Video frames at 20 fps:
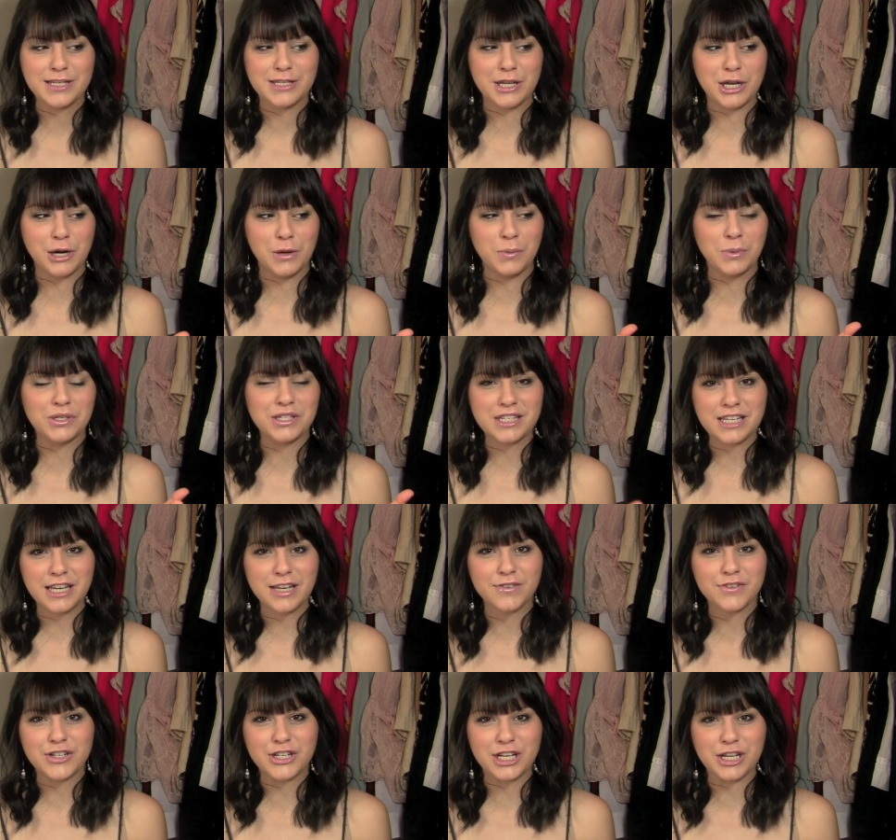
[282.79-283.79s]
so we'll see
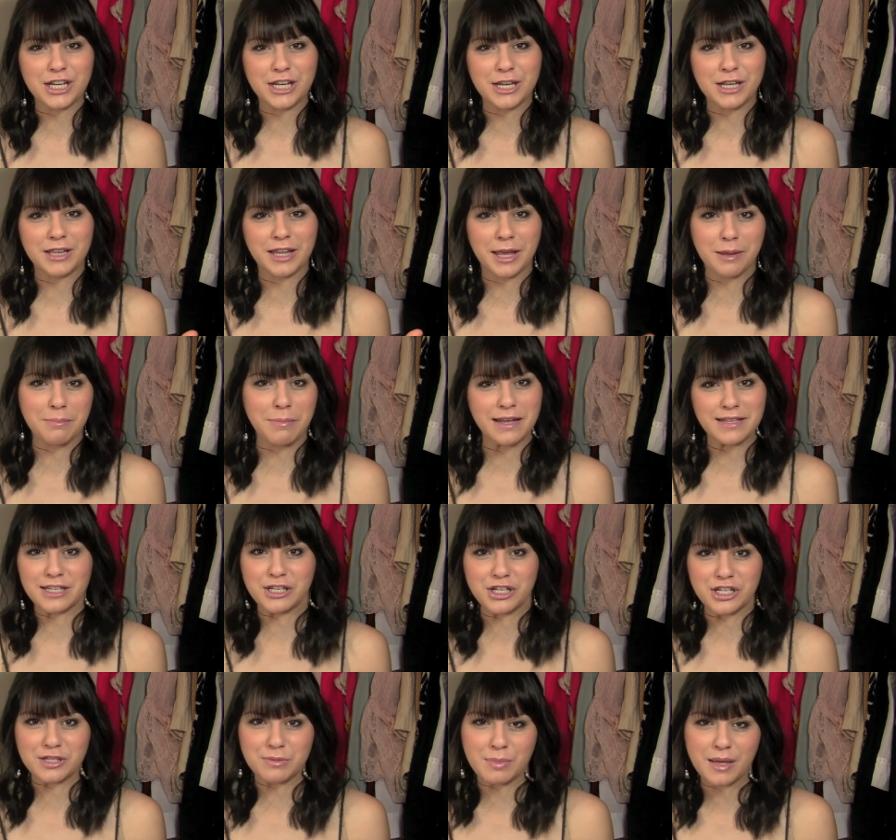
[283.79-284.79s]
if she like
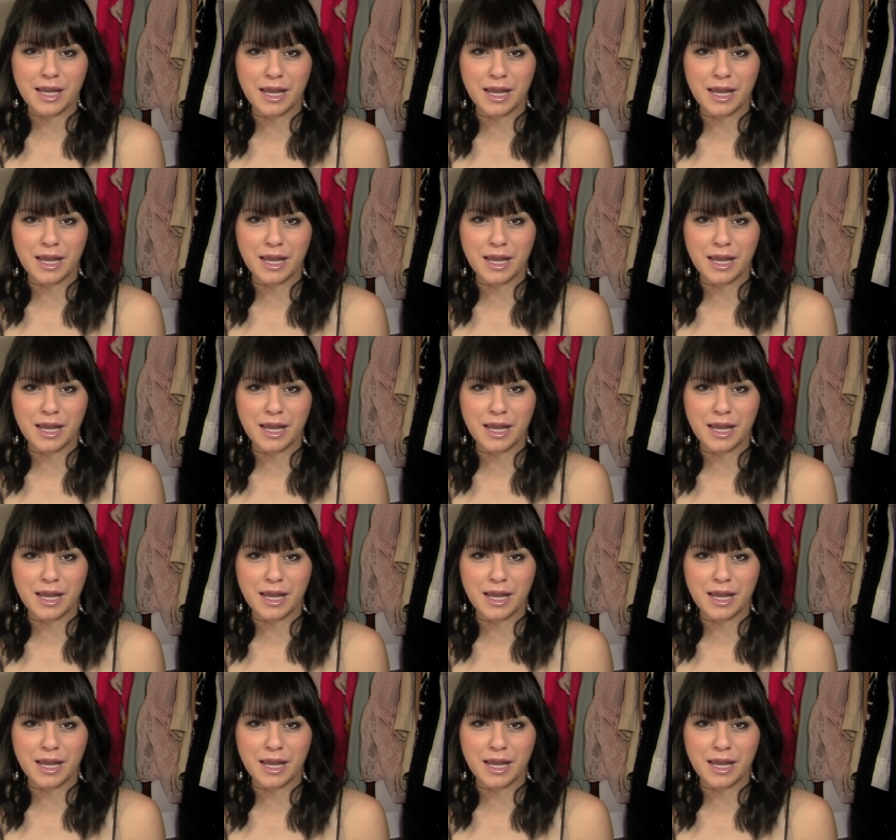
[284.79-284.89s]
messages